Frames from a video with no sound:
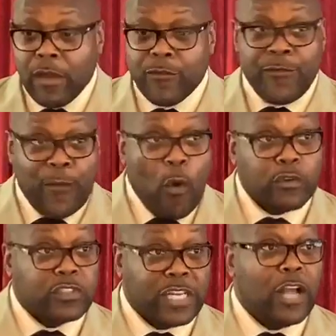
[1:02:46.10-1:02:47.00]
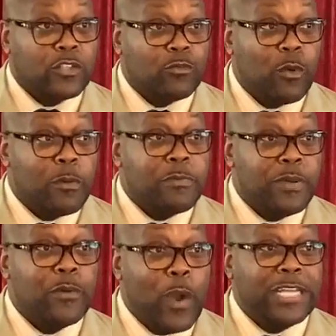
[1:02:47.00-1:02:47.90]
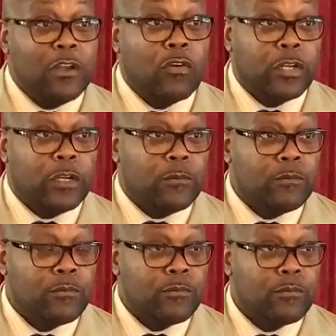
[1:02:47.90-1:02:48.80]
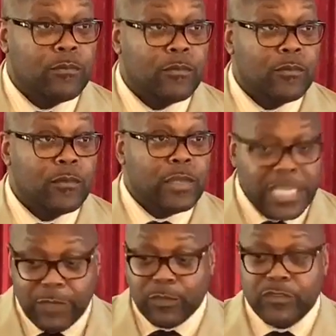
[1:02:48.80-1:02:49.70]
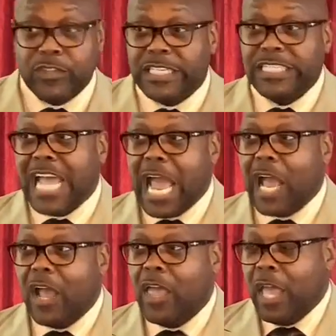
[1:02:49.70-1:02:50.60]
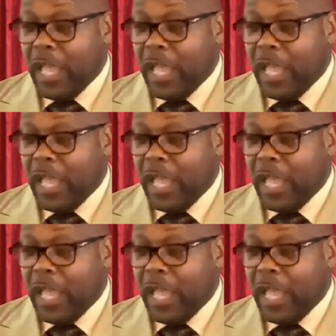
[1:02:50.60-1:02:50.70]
Four salesmen would be waiting on him. He would sit down.